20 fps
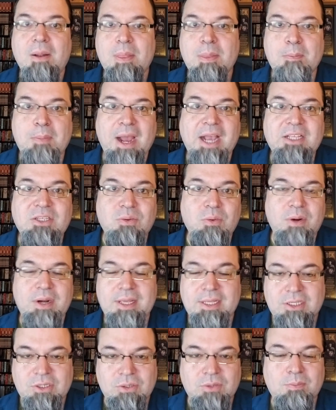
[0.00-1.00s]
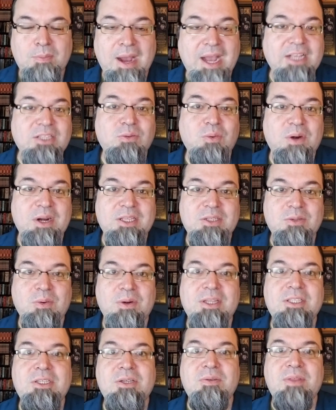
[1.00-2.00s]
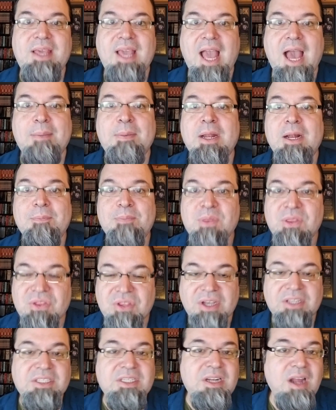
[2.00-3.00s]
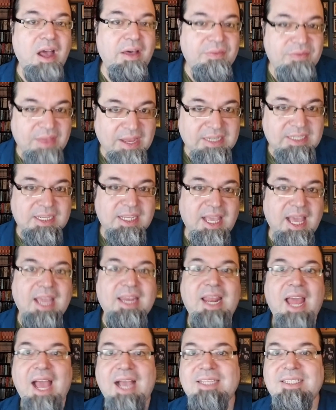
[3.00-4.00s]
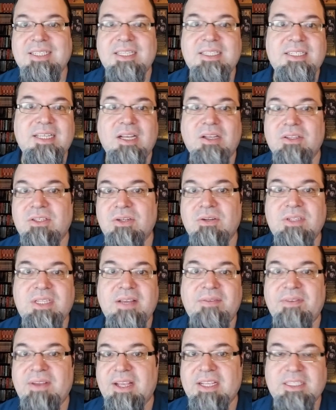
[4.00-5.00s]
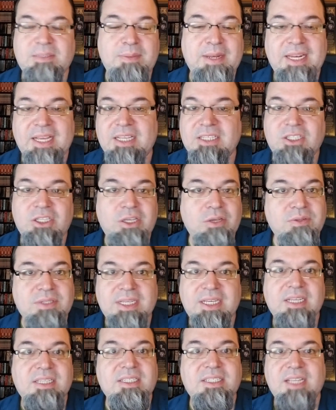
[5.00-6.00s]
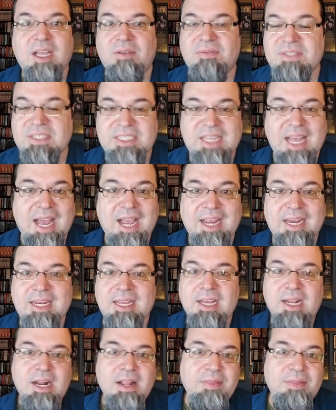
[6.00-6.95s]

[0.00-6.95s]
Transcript: My, 22, my 2022, the app, doesn't authenticate SSL certificates, meaning it's using a self-signed.